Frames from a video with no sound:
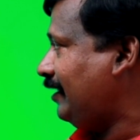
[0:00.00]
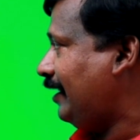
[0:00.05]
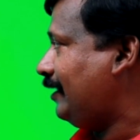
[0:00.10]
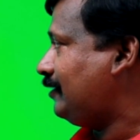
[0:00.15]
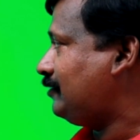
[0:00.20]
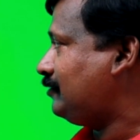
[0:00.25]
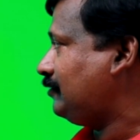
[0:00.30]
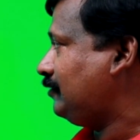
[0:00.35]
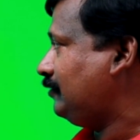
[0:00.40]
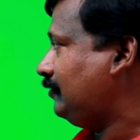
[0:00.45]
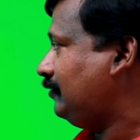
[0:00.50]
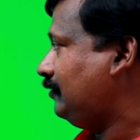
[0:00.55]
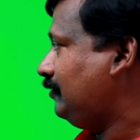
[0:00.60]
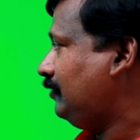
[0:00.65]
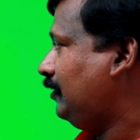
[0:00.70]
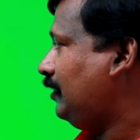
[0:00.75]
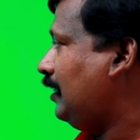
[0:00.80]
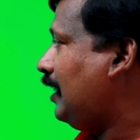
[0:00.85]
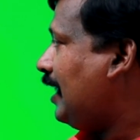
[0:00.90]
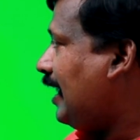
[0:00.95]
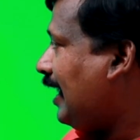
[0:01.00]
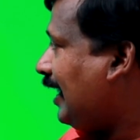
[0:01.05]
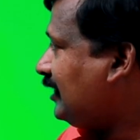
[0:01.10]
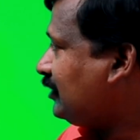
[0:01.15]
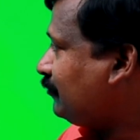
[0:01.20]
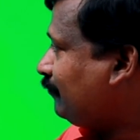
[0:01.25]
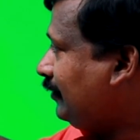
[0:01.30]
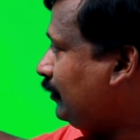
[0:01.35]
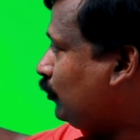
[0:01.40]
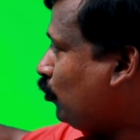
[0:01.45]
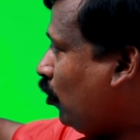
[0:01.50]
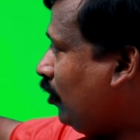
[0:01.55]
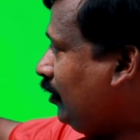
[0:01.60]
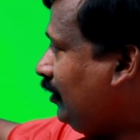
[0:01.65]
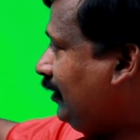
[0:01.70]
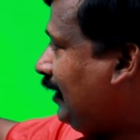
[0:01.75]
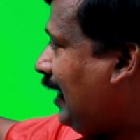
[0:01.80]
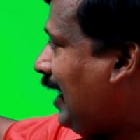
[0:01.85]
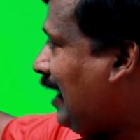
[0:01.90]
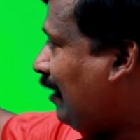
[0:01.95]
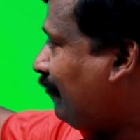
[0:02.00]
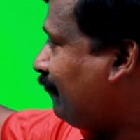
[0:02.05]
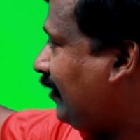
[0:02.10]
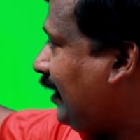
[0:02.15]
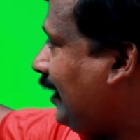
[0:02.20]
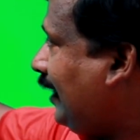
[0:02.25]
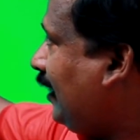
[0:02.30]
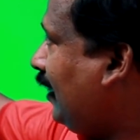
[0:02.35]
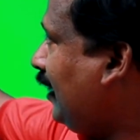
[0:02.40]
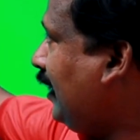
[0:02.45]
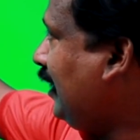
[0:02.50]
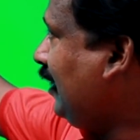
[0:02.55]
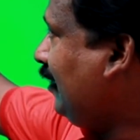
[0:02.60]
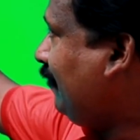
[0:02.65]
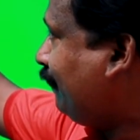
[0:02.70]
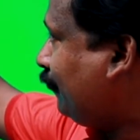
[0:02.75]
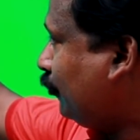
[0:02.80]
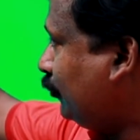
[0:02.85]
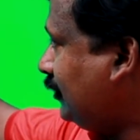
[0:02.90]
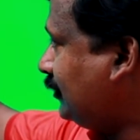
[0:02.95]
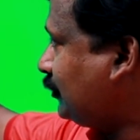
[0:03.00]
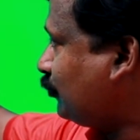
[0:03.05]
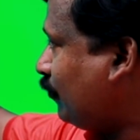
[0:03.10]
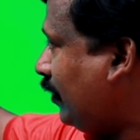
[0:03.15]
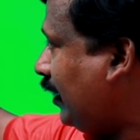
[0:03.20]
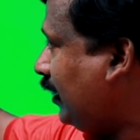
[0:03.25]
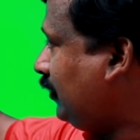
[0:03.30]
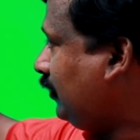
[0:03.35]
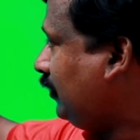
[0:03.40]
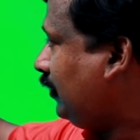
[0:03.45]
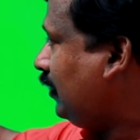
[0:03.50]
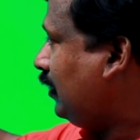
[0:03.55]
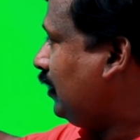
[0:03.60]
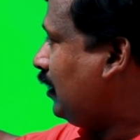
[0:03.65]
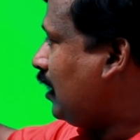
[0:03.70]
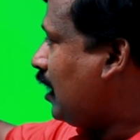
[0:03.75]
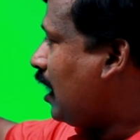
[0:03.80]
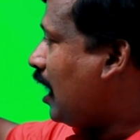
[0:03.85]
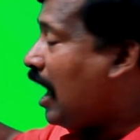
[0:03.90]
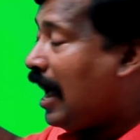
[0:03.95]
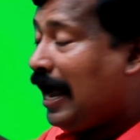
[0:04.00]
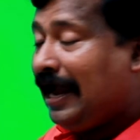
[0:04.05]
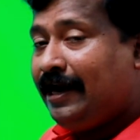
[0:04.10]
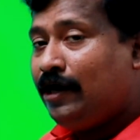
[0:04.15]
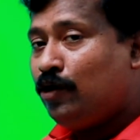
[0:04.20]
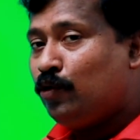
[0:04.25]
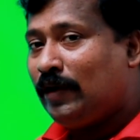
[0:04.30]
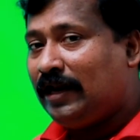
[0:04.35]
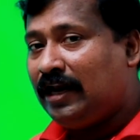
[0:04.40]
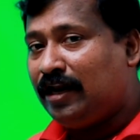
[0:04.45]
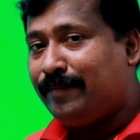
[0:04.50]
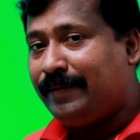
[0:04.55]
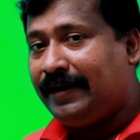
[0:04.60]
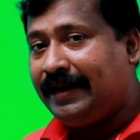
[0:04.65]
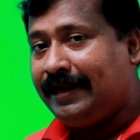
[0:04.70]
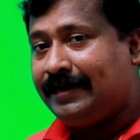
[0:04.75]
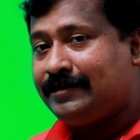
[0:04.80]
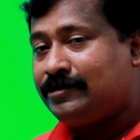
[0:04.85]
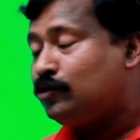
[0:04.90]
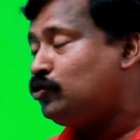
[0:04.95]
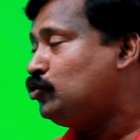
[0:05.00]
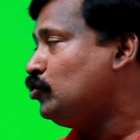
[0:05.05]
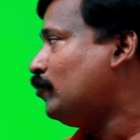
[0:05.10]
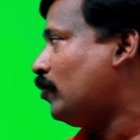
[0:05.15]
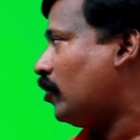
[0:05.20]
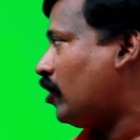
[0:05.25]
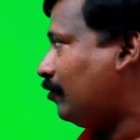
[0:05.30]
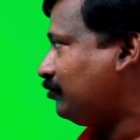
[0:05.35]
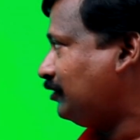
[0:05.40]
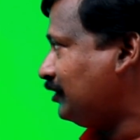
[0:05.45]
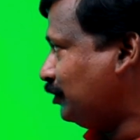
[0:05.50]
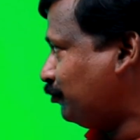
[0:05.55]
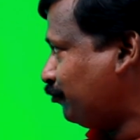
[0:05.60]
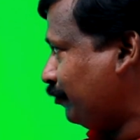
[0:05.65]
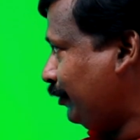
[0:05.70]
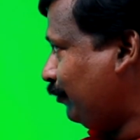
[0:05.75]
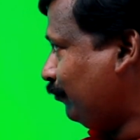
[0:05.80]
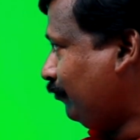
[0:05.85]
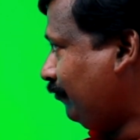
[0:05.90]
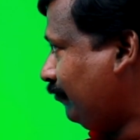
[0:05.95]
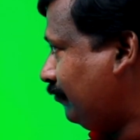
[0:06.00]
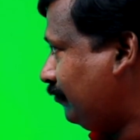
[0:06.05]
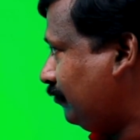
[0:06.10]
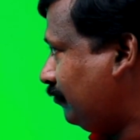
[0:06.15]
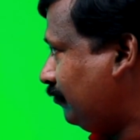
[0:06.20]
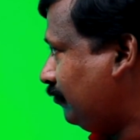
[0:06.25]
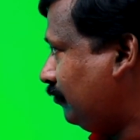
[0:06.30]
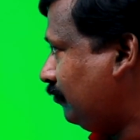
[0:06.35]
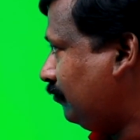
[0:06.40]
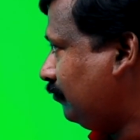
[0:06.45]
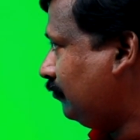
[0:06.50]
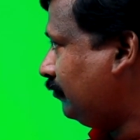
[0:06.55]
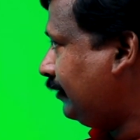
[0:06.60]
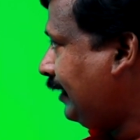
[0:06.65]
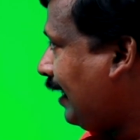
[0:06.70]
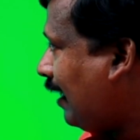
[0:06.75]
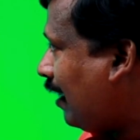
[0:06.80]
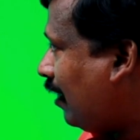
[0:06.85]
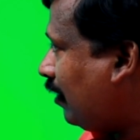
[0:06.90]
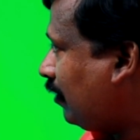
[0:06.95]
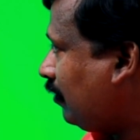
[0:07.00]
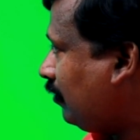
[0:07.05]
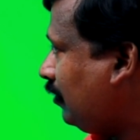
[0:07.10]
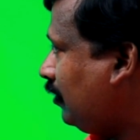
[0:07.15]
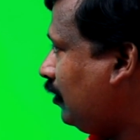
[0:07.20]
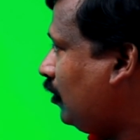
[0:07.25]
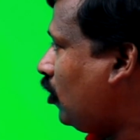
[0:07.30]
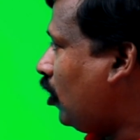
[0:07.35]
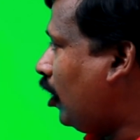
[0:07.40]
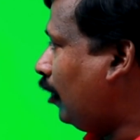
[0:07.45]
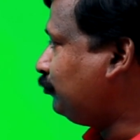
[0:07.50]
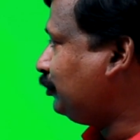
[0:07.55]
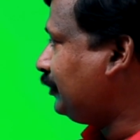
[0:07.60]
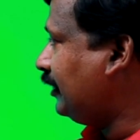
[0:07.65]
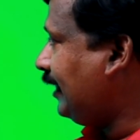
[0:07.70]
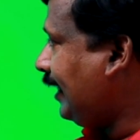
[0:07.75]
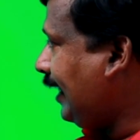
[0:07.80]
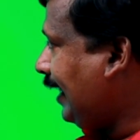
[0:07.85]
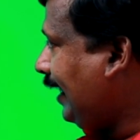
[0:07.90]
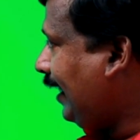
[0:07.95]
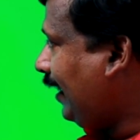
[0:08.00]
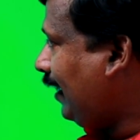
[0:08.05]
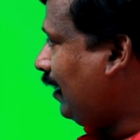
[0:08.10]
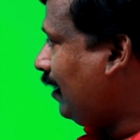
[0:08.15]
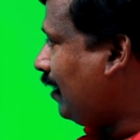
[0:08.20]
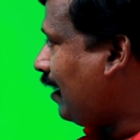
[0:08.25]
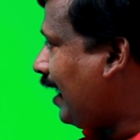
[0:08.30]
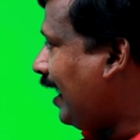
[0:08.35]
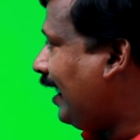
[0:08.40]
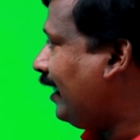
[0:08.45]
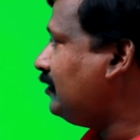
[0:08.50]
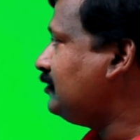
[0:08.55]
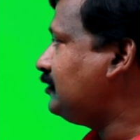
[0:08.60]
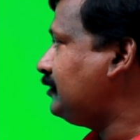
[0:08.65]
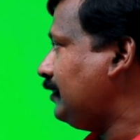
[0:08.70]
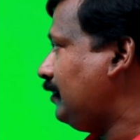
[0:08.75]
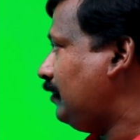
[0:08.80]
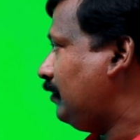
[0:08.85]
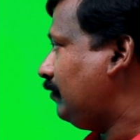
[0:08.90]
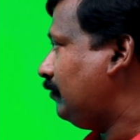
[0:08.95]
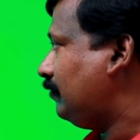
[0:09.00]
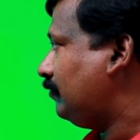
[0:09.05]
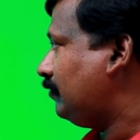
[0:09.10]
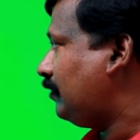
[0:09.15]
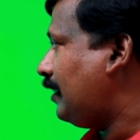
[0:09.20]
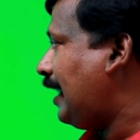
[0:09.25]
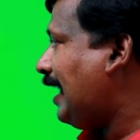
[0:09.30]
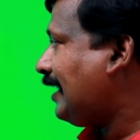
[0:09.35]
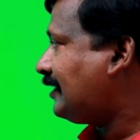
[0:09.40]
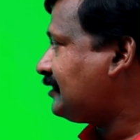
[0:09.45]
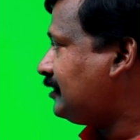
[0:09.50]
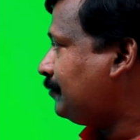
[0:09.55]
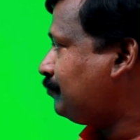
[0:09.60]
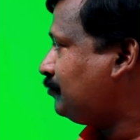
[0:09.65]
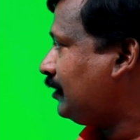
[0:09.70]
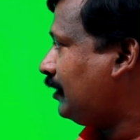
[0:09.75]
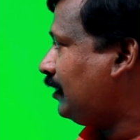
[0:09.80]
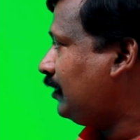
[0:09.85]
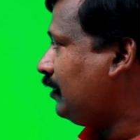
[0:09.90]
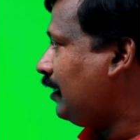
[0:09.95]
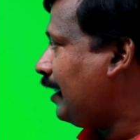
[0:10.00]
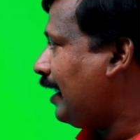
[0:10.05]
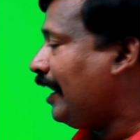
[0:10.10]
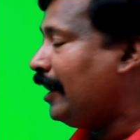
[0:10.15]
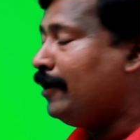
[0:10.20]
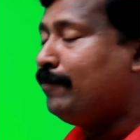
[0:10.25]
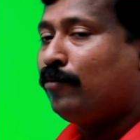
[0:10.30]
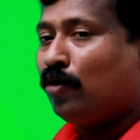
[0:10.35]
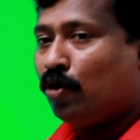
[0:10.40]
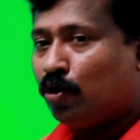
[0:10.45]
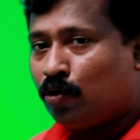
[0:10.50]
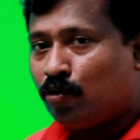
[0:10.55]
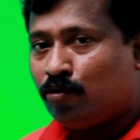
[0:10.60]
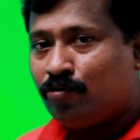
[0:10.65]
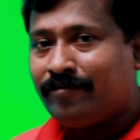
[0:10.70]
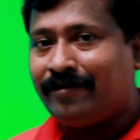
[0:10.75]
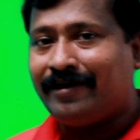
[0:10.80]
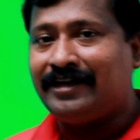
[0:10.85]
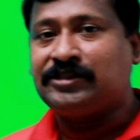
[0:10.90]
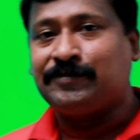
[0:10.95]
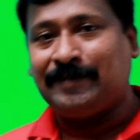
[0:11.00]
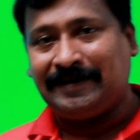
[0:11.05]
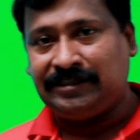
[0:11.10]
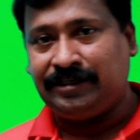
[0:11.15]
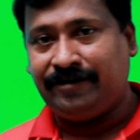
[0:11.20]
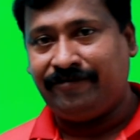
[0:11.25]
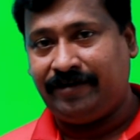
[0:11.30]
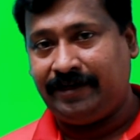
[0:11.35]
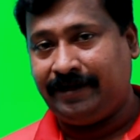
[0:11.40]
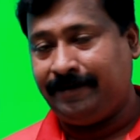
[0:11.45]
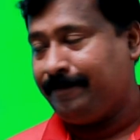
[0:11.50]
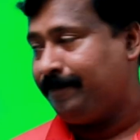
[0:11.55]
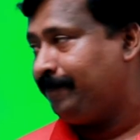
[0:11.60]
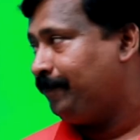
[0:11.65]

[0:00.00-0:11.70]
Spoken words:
that, as we do not have a link for this one, I do eliminate 2 more options for you. They are option A and C, accepted and borrowed respectively.